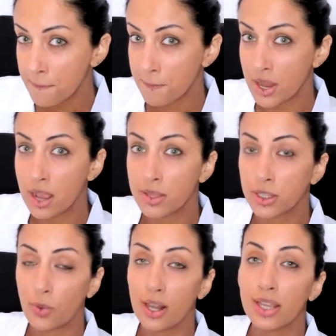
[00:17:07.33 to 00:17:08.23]
Now the
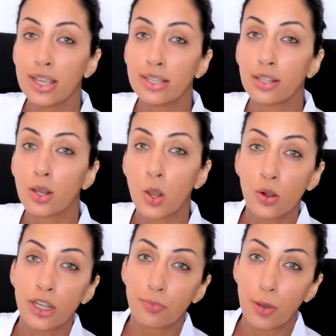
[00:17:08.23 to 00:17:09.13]
swelling is the
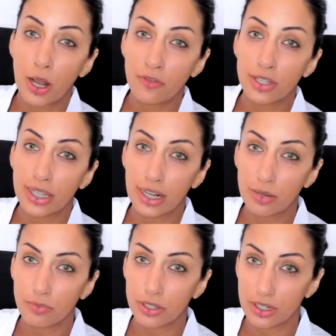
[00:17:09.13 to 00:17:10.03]
longest part of this
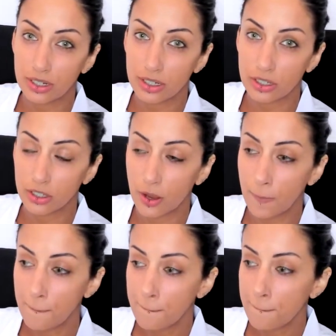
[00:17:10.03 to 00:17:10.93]
healing procedure,
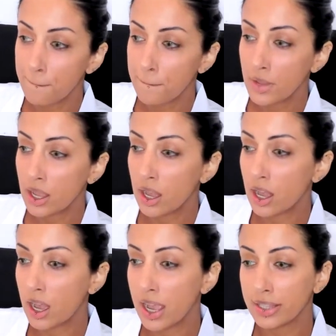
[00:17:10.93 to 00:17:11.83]
so
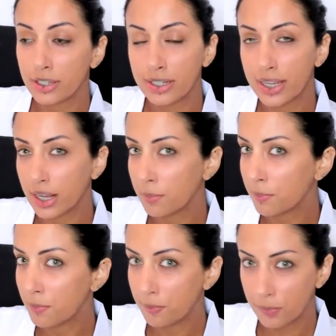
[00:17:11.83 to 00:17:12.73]
it's going to take a
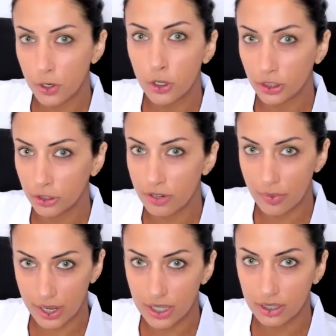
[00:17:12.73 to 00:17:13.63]
good 3
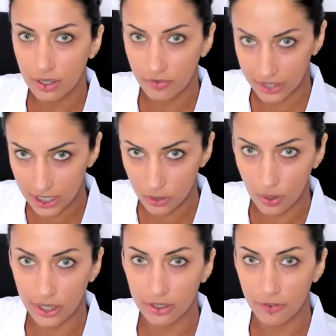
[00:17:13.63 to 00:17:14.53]
weeks for that
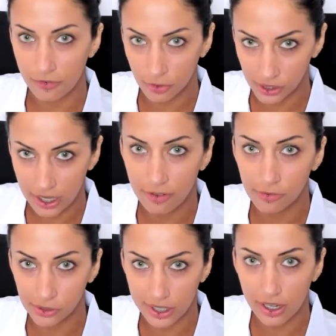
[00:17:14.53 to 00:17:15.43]
swelling to
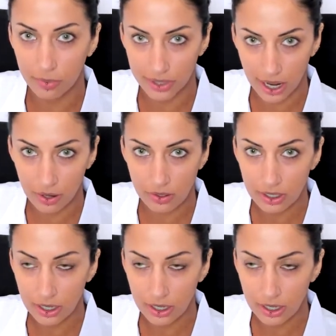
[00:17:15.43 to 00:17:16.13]
fully come down.